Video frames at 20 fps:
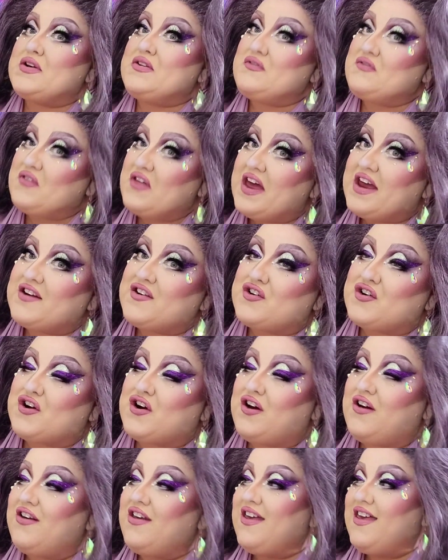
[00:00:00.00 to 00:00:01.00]
flag
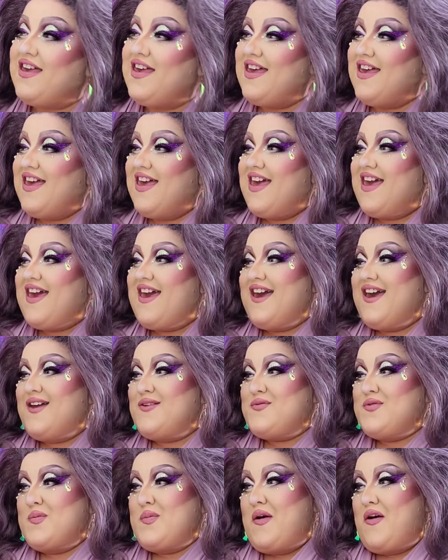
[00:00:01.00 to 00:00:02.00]
girl.
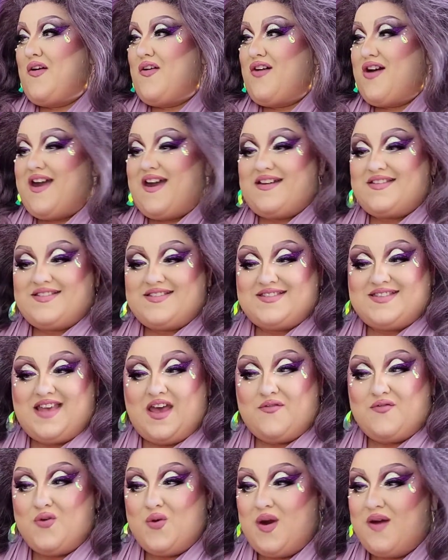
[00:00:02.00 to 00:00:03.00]
And RuPaul asks,
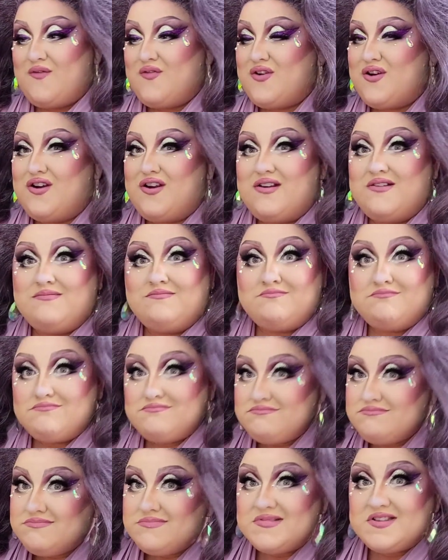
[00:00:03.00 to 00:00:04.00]
have you ever
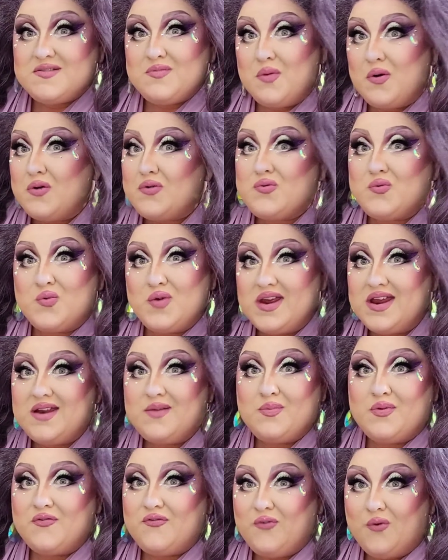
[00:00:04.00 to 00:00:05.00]
smoked weed
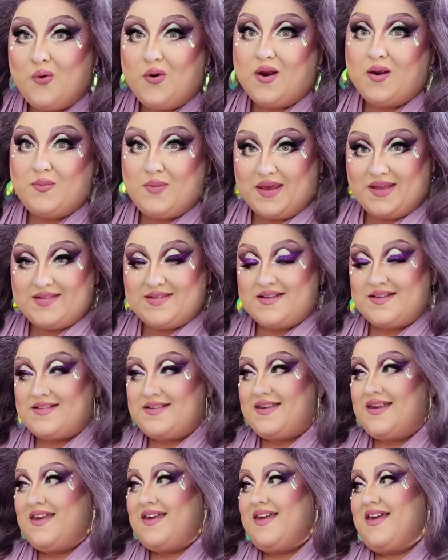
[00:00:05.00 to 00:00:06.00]
before,
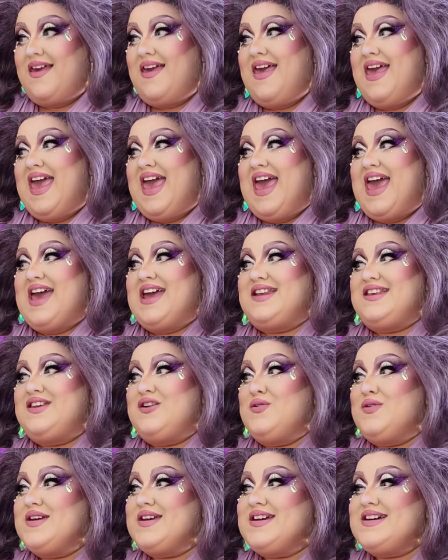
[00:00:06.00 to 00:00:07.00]
basically? And
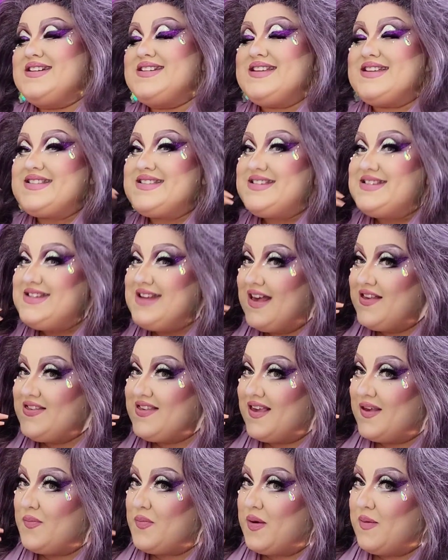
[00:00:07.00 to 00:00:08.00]
Utica does
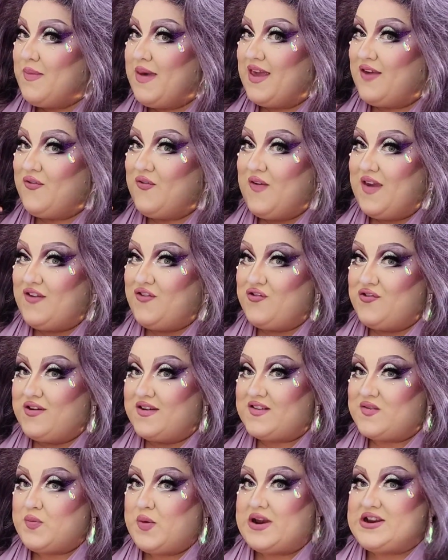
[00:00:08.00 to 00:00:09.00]
nothing but make facial
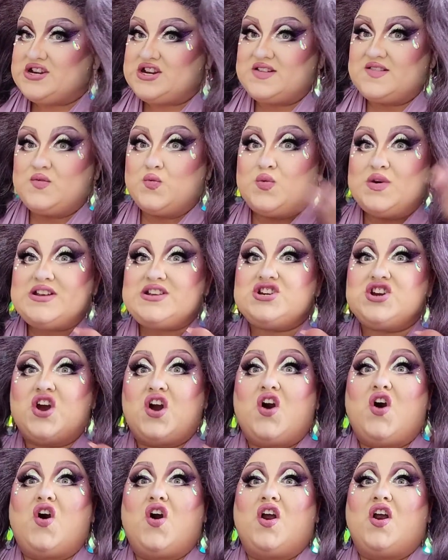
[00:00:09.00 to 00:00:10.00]
expressions, which
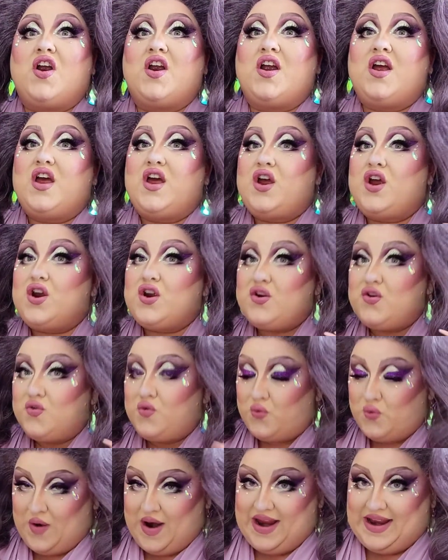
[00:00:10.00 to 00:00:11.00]
are
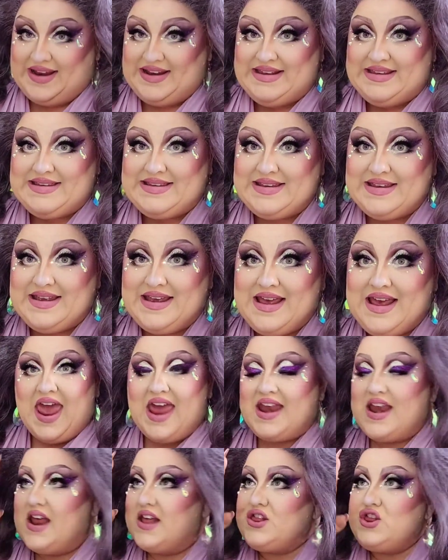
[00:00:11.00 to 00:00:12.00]
great.
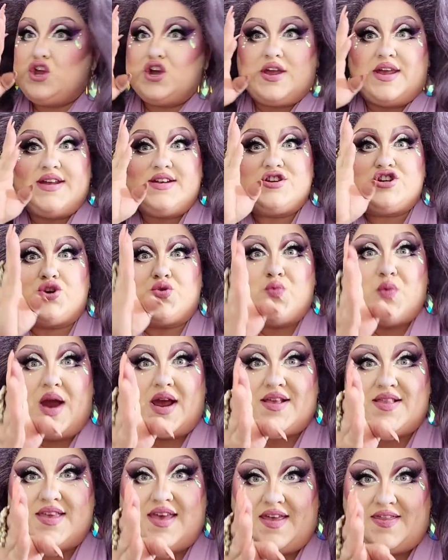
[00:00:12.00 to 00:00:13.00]
And looking
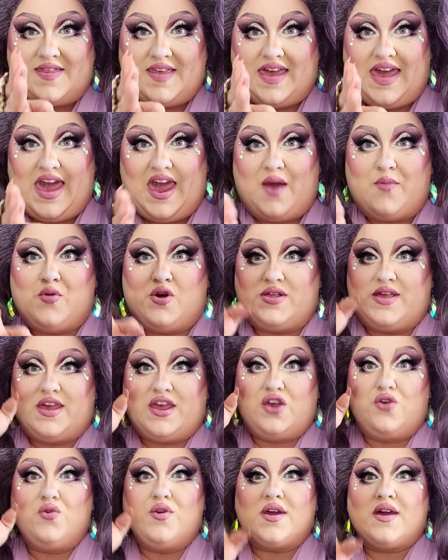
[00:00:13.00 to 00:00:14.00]
directly at the camera, like
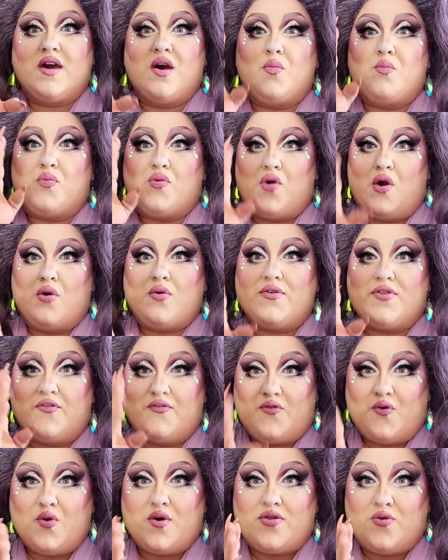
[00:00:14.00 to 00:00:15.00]
Utica broke the
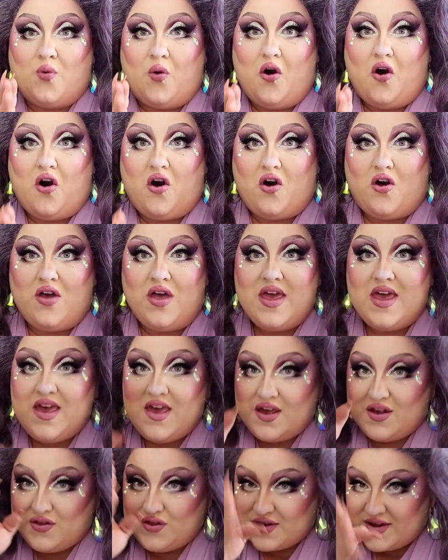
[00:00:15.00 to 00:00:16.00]
fourth wall,
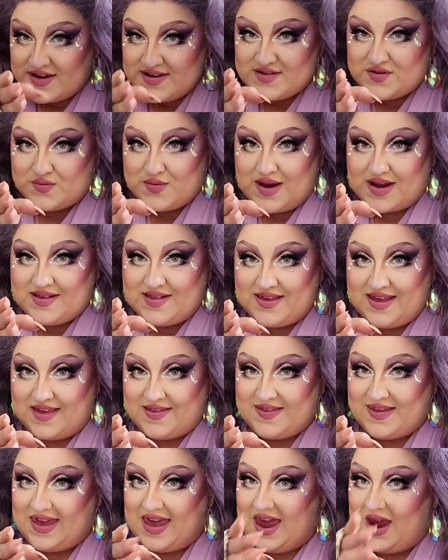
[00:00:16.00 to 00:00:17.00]
looking directly at
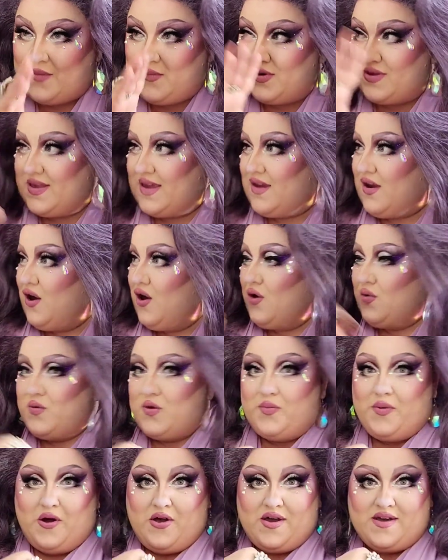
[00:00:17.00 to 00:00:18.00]
the camera, like, oh,
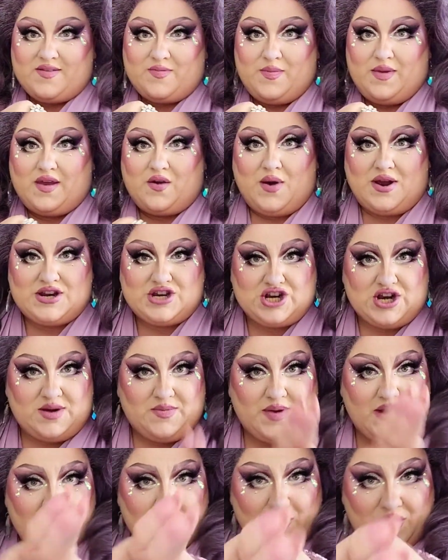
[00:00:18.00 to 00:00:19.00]
RuPaul asked me a question,
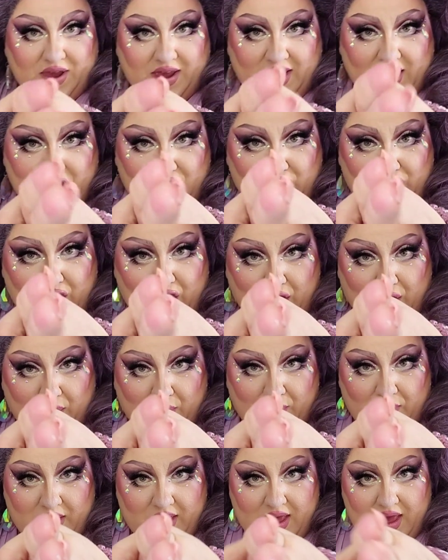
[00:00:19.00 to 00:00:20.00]
but I'm looking at you.
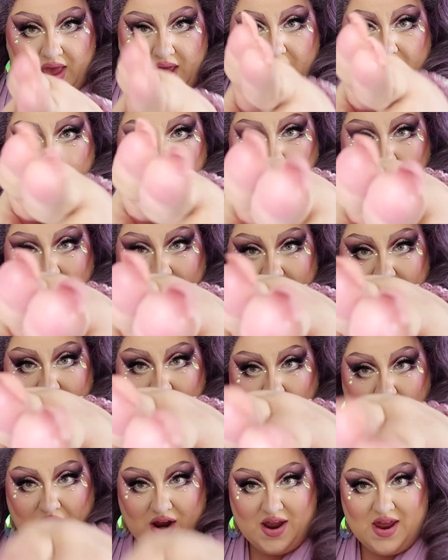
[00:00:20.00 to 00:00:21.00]
I'm right
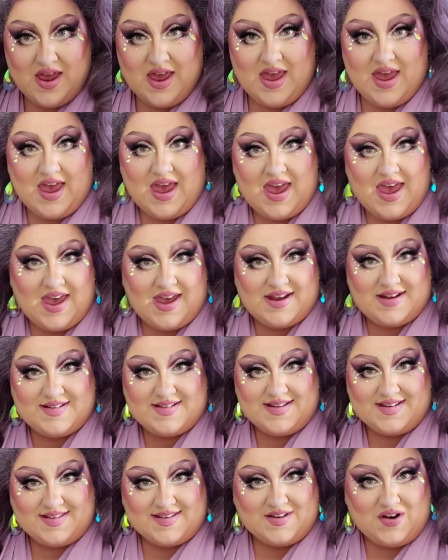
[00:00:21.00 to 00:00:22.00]
here. And
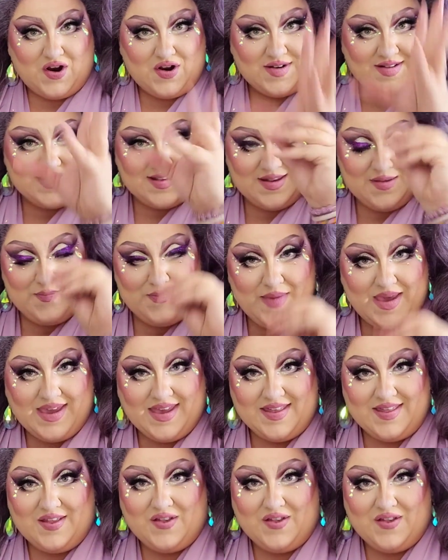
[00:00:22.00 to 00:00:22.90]
just starts making